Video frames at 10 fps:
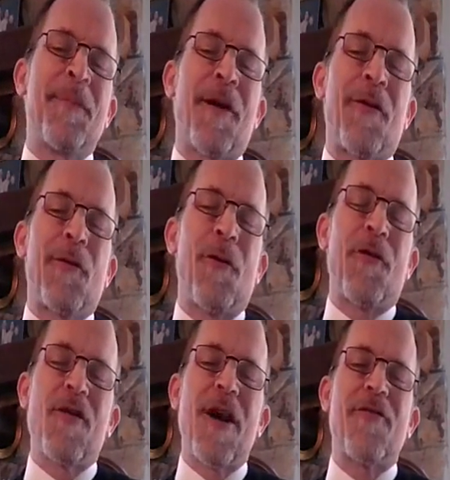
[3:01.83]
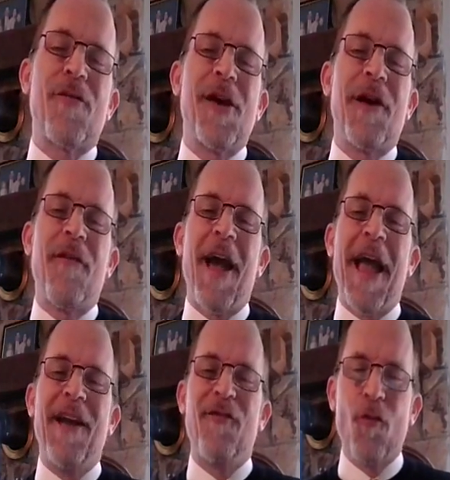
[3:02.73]
Because the Lord says to give
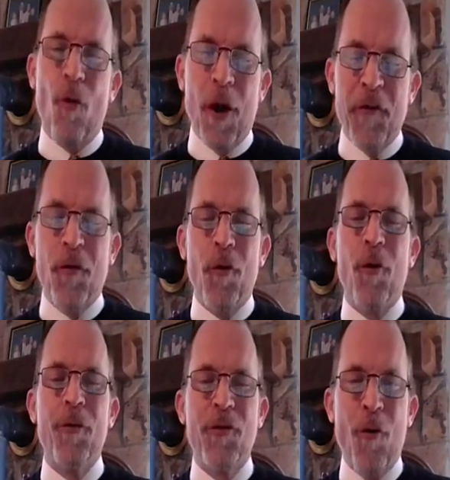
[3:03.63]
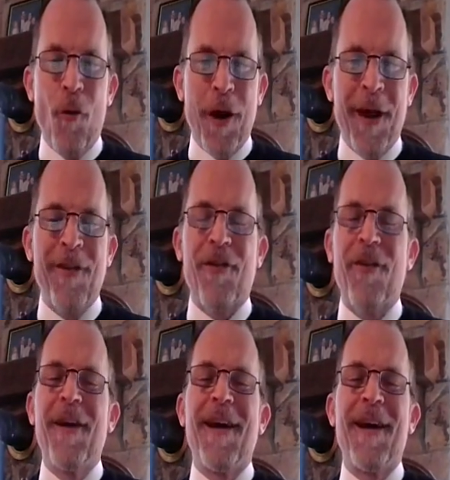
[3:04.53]
a joyful noise,
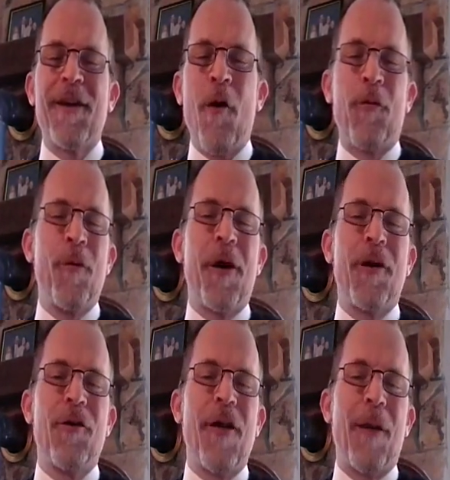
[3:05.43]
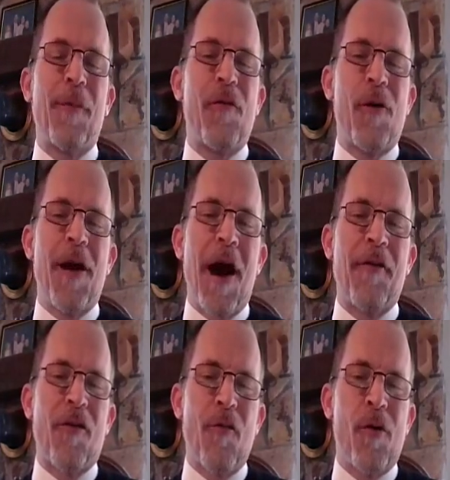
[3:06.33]
and hopefully we can do that before God
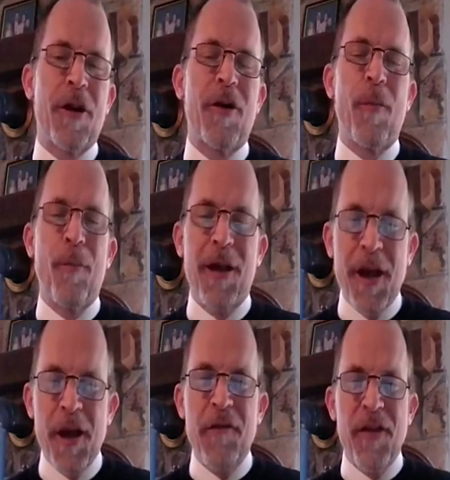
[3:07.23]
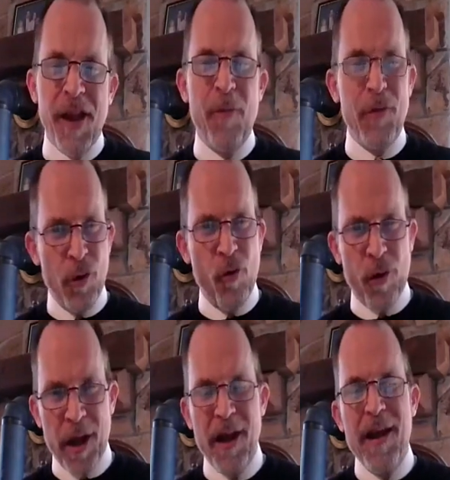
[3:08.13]
this morning, to give Him
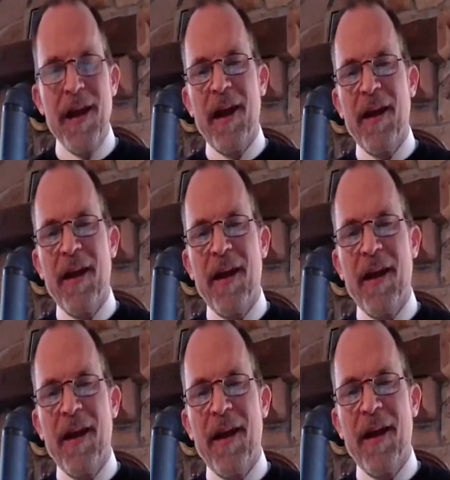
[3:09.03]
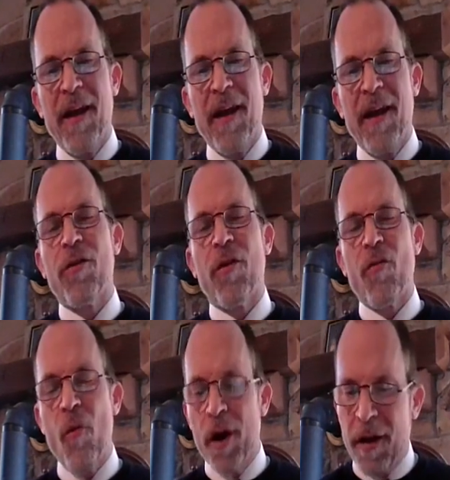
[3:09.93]
glory. And this
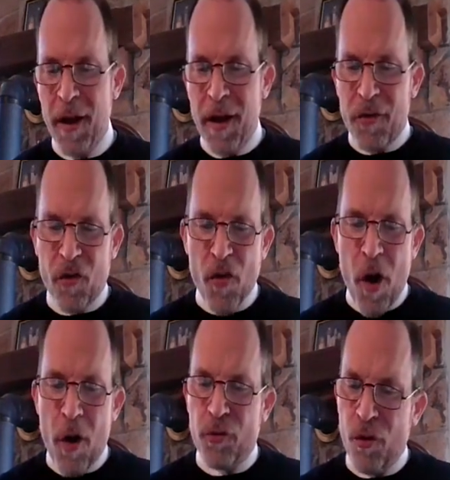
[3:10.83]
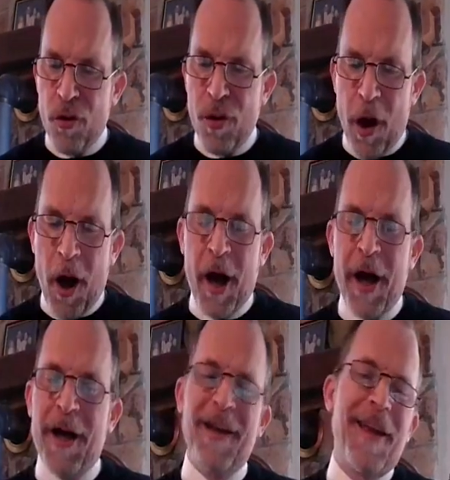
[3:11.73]
morning, the song, To
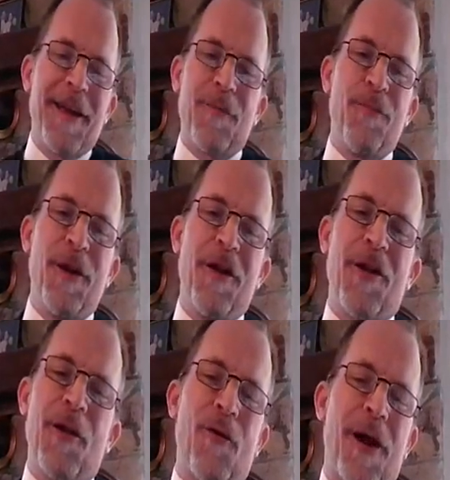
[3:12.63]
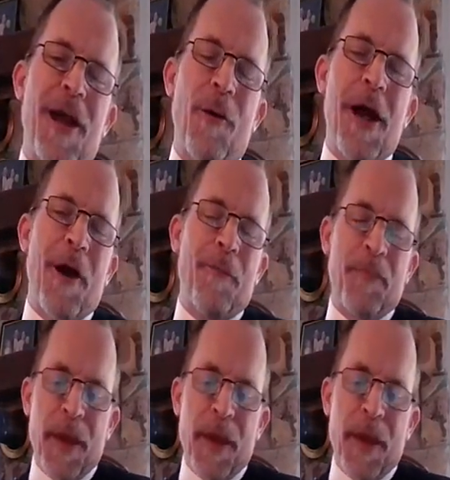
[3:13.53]
God Be the Glory. Here we go.